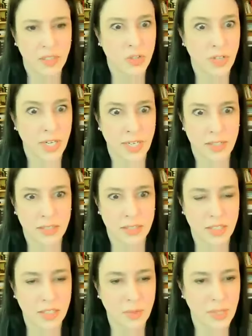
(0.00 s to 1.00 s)

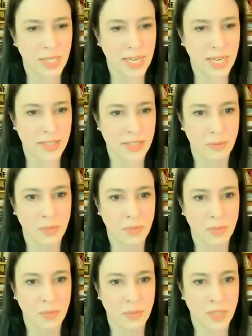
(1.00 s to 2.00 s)
strange. This one
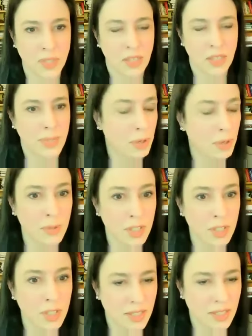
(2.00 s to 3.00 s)
has some big
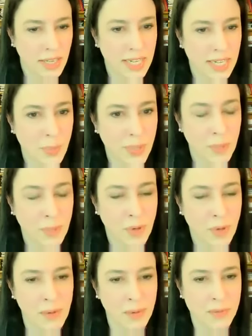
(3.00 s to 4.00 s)
problems.
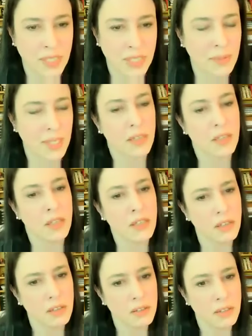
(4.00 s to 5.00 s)
And I see the big
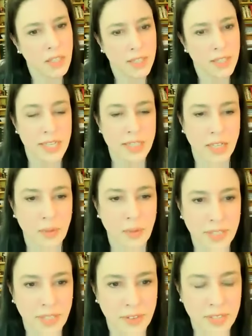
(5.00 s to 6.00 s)
problems and I'm like,
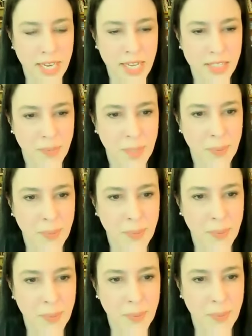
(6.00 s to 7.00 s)
oh, like I saw one the
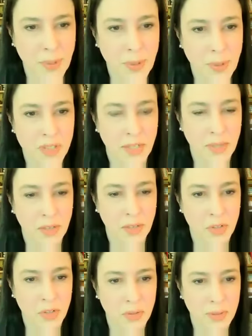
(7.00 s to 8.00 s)
other day, somebody posted
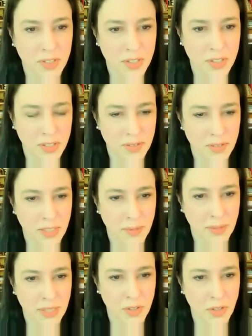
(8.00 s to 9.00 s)
on one of our local
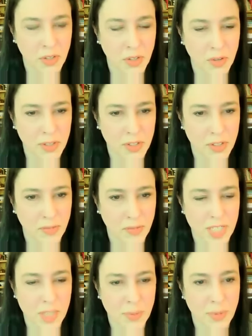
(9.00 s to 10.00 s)
realtor, you know, one of the local
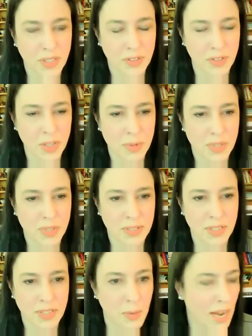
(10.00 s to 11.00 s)
realtor Facebook
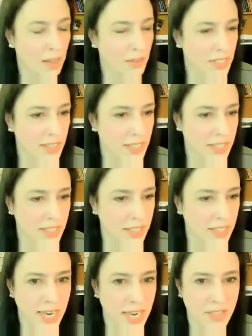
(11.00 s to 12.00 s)
groups. Somebody's like, wow, look at
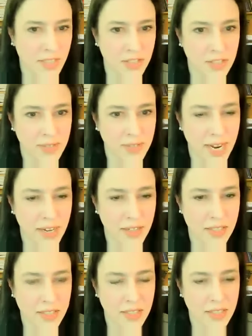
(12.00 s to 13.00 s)
this disaster of a
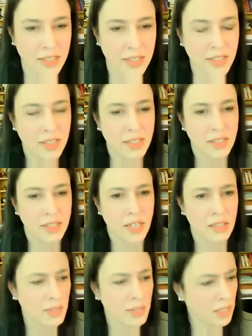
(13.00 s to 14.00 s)
house. And
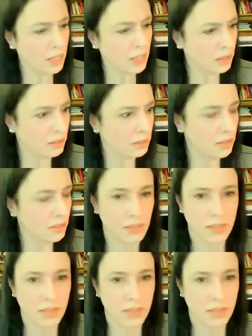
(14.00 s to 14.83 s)
I'm like, oh,